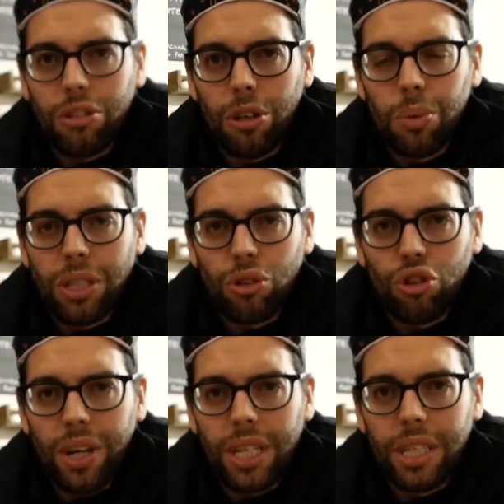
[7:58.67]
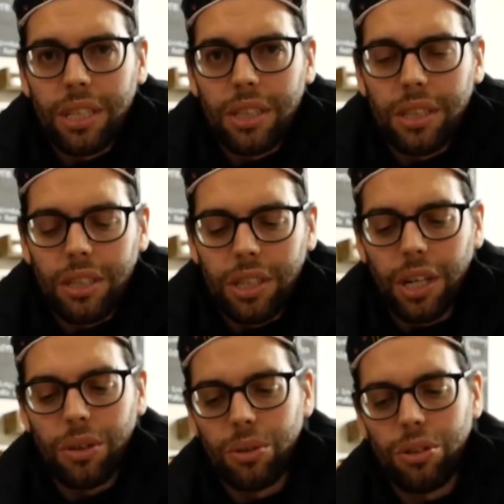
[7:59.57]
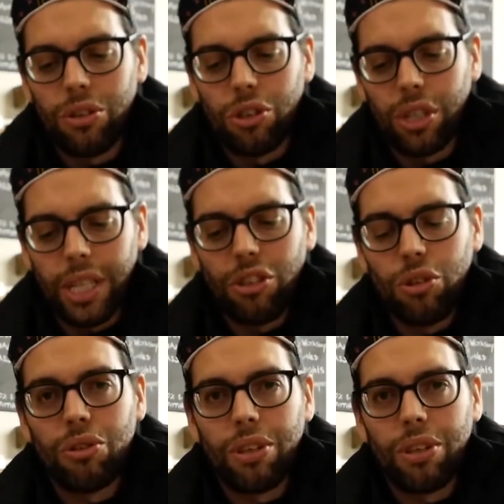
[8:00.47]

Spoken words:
So when you're training, you can then use